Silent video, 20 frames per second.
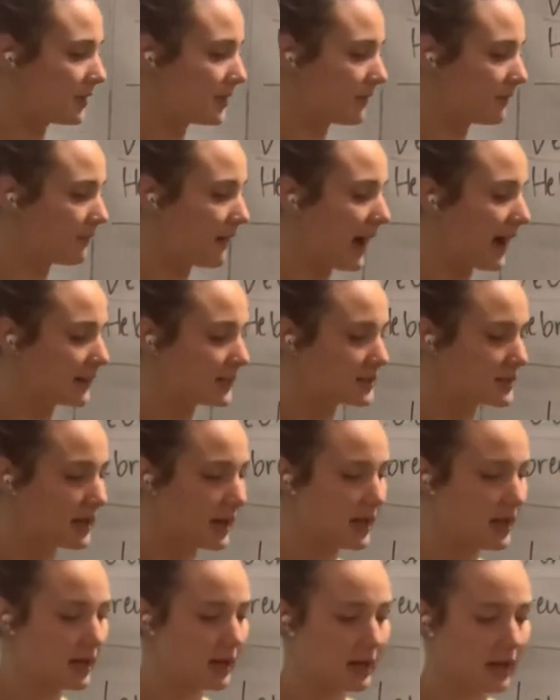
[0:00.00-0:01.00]
the fact
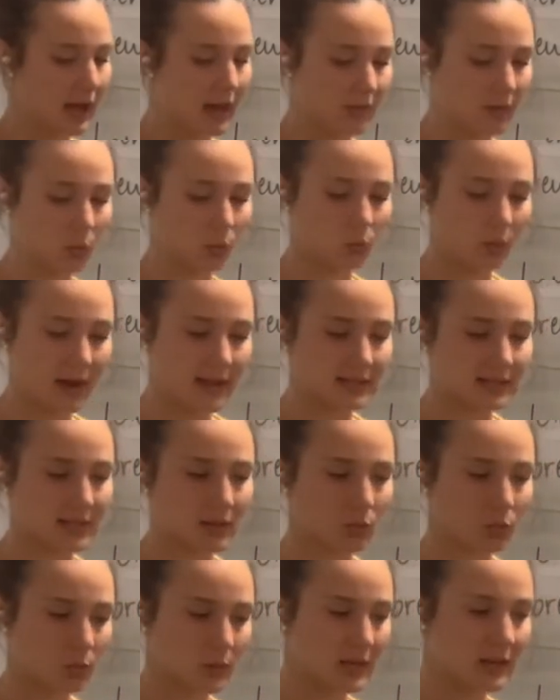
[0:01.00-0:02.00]
that and the ways
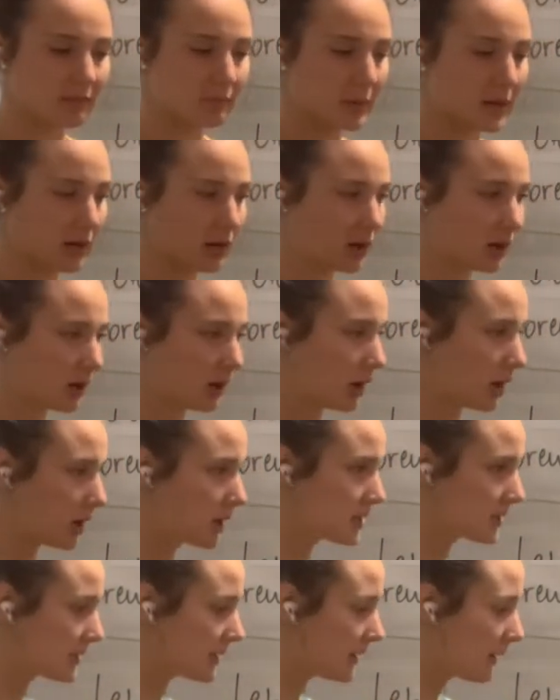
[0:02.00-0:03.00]
that we have been
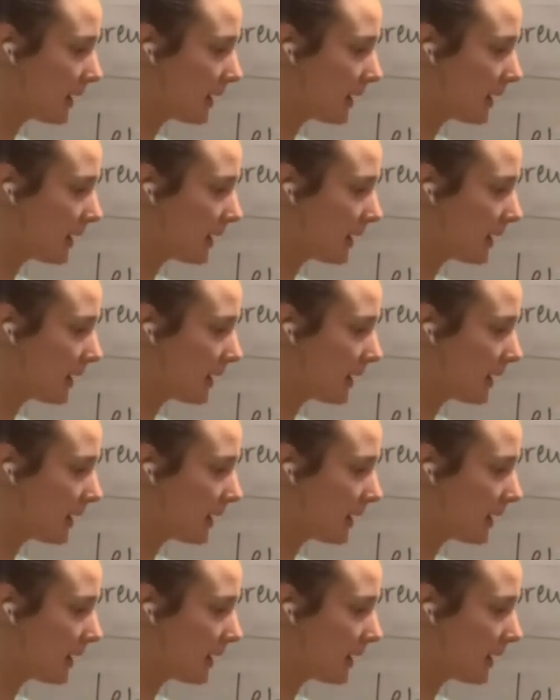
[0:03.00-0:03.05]
hurt